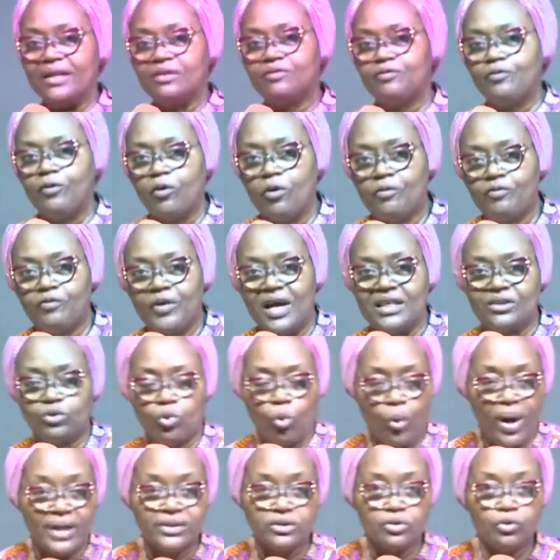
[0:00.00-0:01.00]
look at from
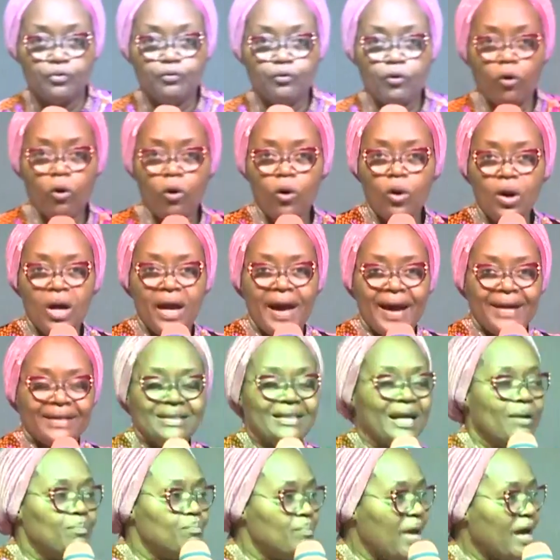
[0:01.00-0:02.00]
verse 1 to 4.
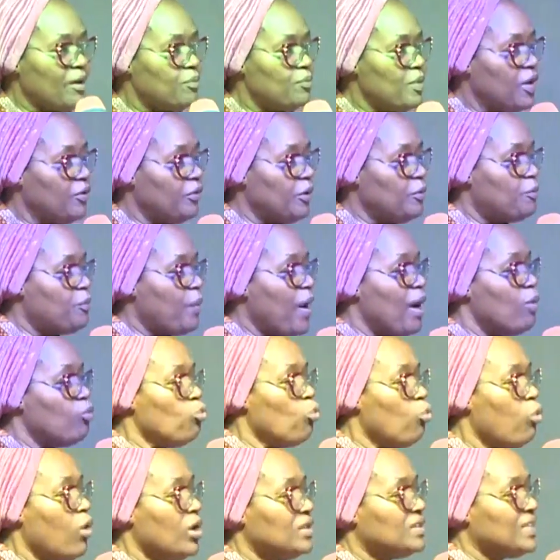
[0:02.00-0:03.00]
They make me
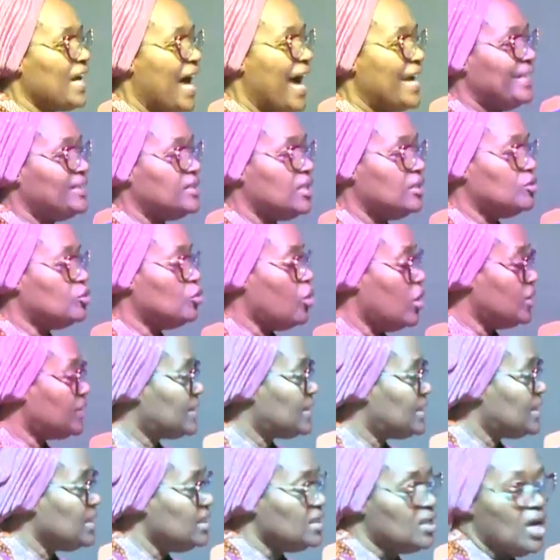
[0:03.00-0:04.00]
repay what I did
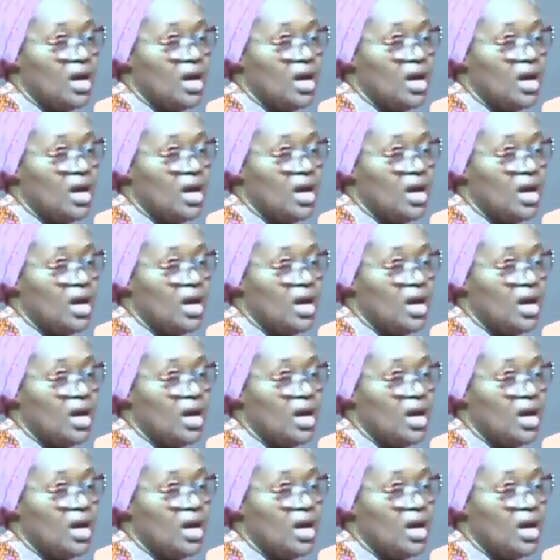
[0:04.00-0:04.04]
not